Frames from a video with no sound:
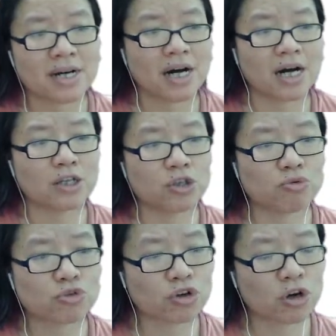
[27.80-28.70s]
A
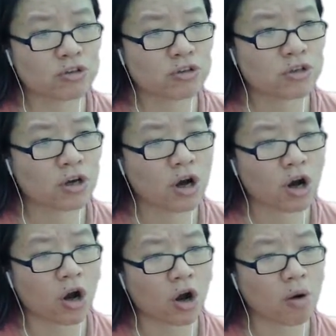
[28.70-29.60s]
neutron
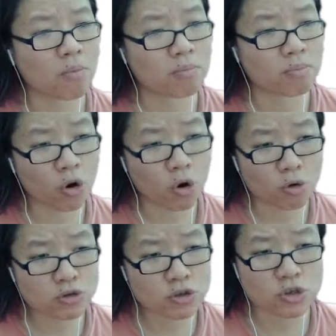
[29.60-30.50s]

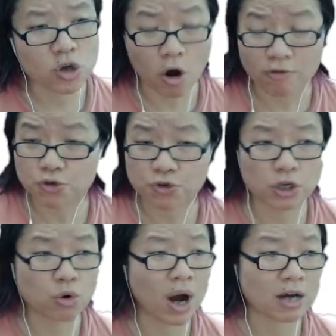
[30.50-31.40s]
composed of three
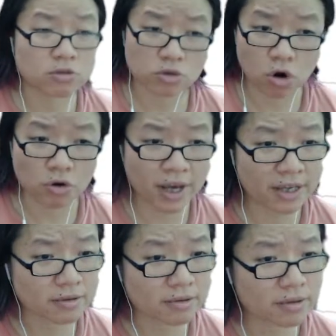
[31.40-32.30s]
quarks, correct?
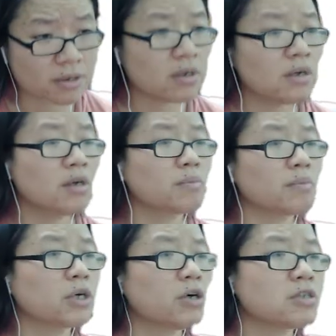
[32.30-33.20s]

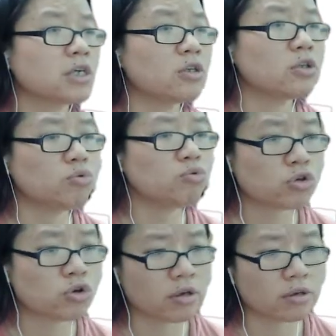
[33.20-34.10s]
Because a
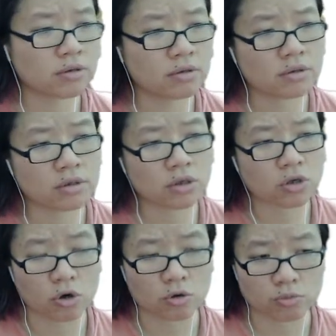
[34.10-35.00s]
neutron
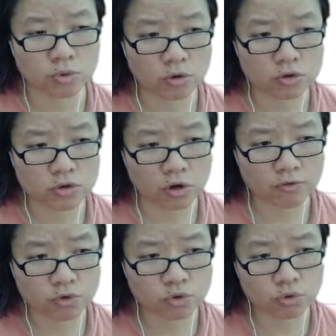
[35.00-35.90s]
composed of
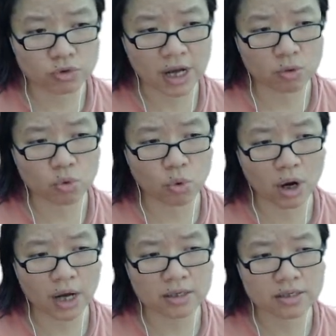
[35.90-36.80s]
two down
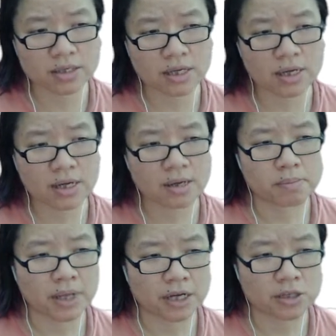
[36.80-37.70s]
quarks
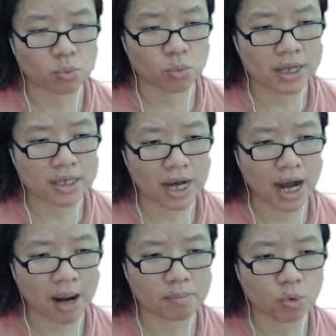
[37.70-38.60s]
plus one
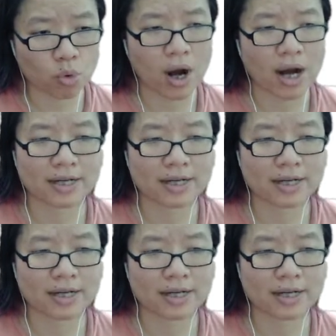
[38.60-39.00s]
up quark.